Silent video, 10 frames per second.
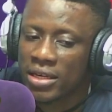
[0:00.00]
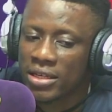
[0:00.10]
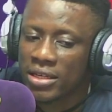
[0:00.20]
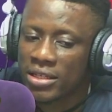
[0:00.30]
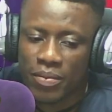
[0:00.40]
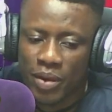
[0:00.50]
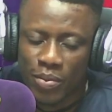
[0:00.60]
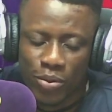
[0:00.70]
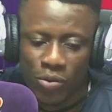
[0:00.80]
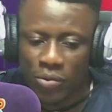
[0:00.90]
saying
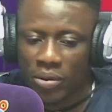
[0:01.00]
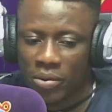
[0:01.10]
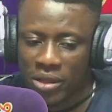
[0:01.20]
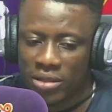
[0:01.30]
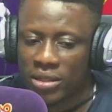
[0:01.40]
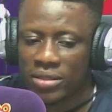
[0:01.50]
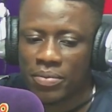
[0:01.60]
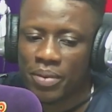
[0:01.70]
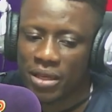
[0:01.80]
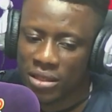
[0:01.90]
people with
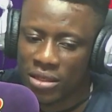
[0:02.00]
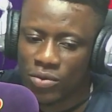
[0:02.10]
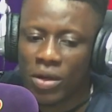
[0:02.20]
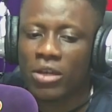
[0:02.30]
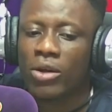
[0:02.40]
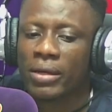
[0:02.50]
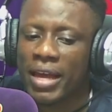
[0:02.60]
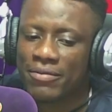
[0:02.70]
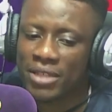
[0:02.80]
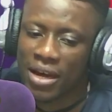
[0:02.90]
disabilities were not
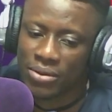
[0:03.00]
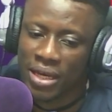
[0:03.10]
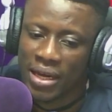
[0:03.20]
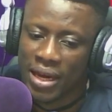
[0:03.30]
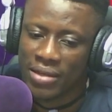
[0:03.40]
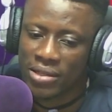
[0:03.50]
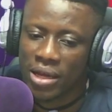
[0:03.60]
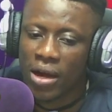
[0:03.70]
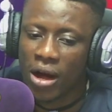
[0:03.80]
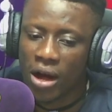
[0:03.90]
left out as
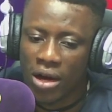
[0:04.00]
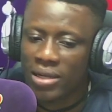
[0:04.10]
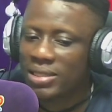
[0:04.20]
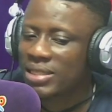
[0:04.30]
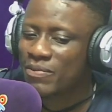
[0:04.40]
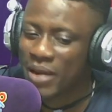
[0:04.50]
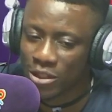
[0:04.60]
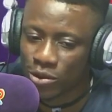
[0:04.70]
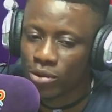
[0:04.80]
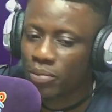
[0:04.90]
they are
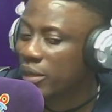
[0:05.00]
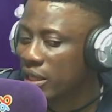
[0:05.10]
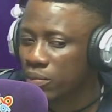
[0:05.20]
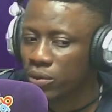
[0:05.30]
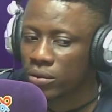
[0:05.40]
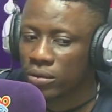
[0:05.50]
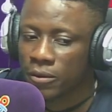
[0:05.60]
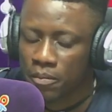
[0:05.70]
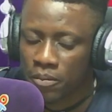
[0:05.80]
special people.